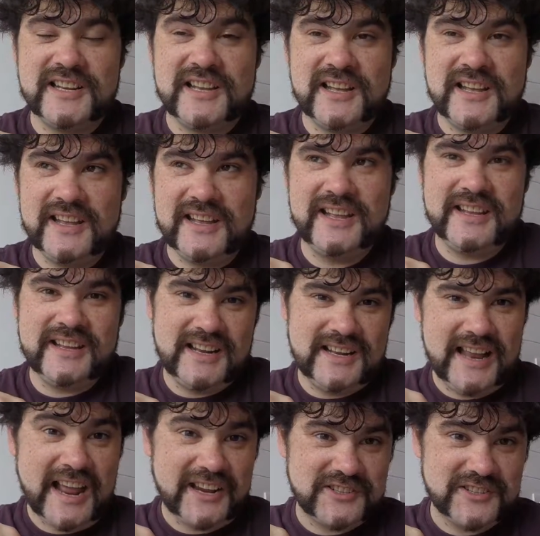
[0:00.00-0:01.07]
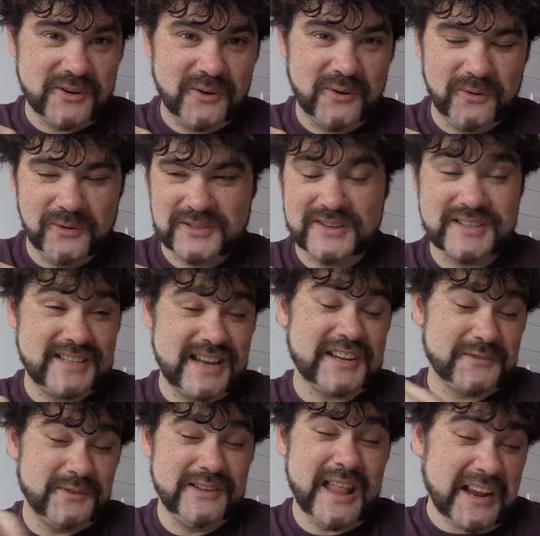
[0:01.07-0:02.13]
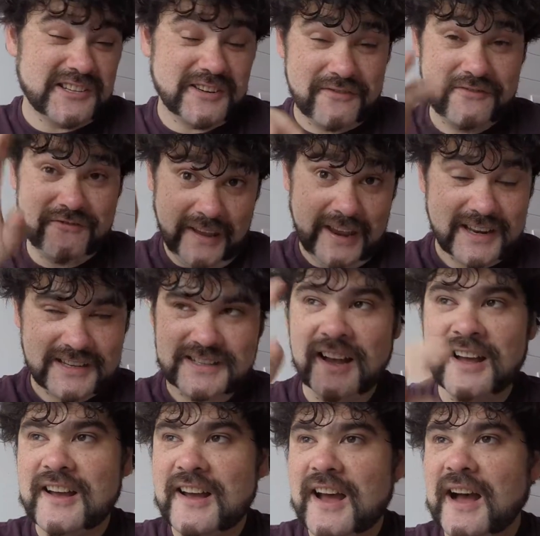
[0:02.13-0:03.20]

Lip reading: a lecture hall, so it's an actual lecture theatre.